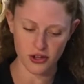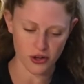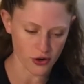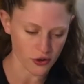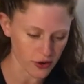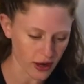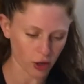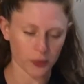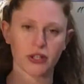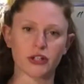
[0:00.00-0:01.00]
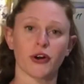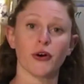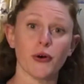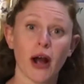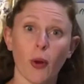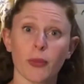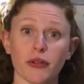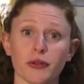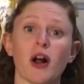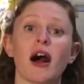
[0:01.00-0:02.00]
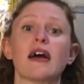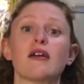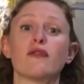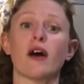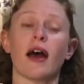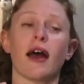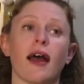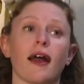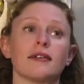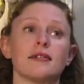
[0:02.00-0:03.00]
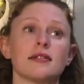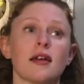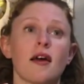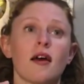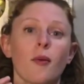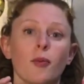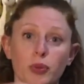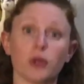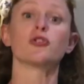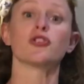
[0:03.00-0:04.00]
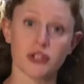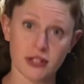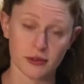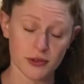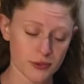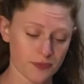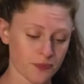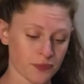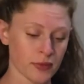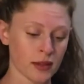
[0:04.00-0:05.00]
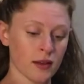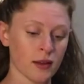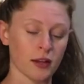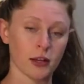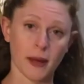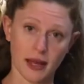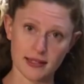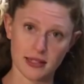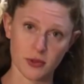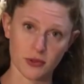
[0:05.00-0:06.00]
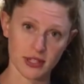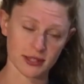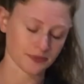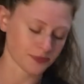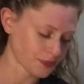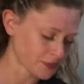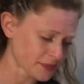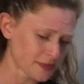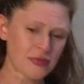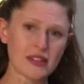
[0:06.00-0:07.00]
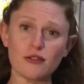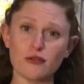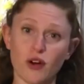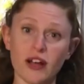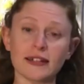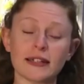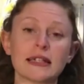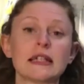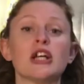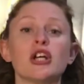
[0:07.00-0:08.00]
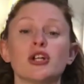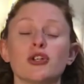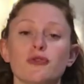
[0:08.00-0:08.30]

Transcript: know, help you grow, help you thrive, and build your skills. Capacity building. Finally, you